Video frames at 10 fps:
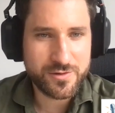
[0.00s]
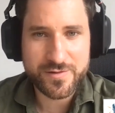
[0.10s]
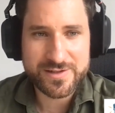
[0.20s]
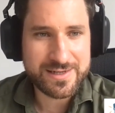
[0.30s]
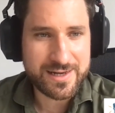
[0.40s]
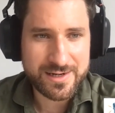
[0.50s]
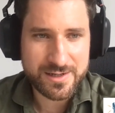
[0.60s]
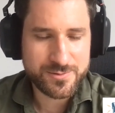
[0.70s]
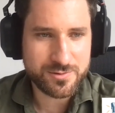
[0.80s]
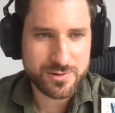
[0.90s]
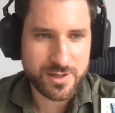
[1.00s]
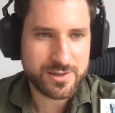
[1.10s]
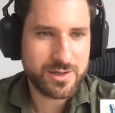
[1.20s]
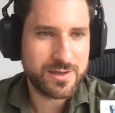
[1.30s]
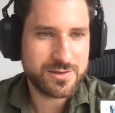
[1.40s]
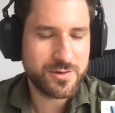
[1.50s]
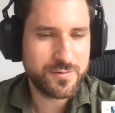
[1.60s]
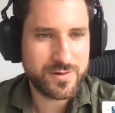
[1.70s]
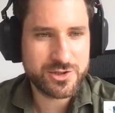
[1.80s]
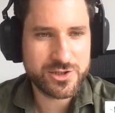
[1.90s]
software startups or like
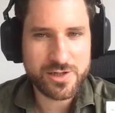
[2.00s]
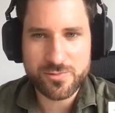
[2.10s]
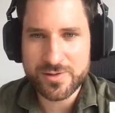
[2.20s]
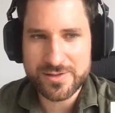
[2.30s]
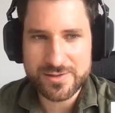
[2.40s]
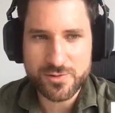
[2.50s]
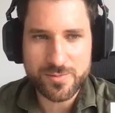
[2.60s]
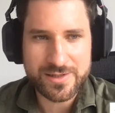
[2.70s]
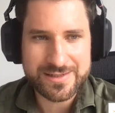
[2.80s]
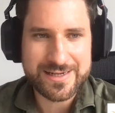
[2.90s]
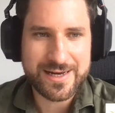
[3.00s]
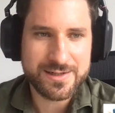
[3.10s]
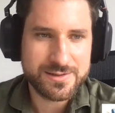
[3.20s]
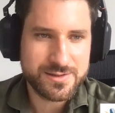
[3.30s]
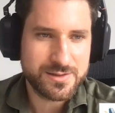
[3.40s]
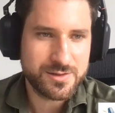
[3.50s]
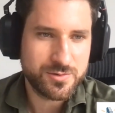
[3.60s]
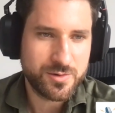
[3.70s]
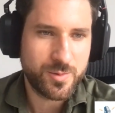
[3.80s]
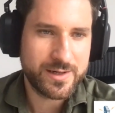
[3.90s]
software in general is normally targeted
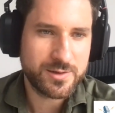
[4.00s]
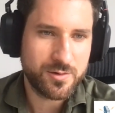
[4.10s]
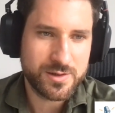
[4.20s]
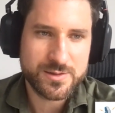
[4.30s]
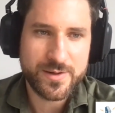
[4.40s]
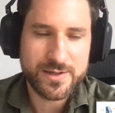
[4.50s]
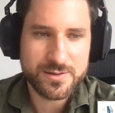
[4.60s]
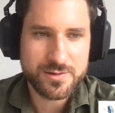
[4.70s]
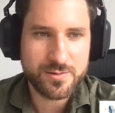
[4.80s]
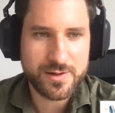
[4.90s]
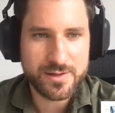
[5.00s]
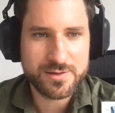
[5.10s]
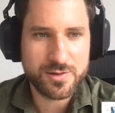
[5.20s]
into the white collar space, right?